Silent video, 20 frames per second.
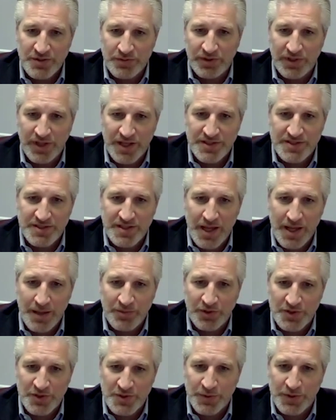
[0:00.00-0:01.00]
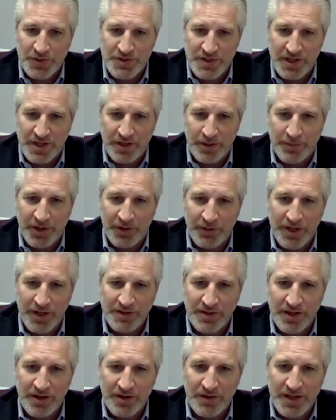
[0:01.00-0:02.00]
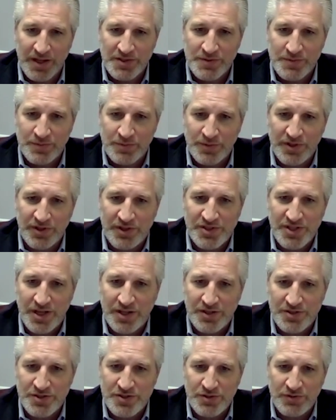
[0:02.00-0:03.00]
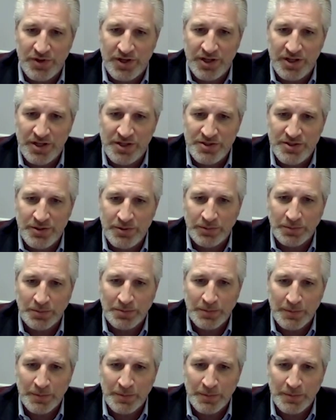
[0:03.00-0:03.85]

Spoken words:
it relates to ambulance personnel. Am I right there? That's one of the challenges you're running into?